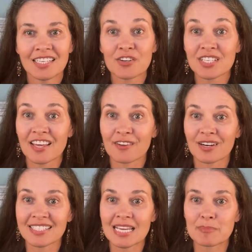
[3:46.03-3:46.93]
Here's
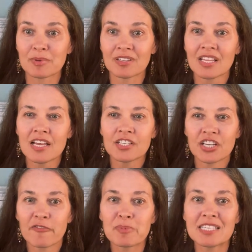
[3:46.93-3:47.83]
another example.
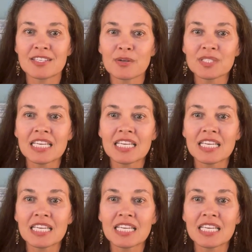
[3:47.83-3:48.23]
Jeff Bezos,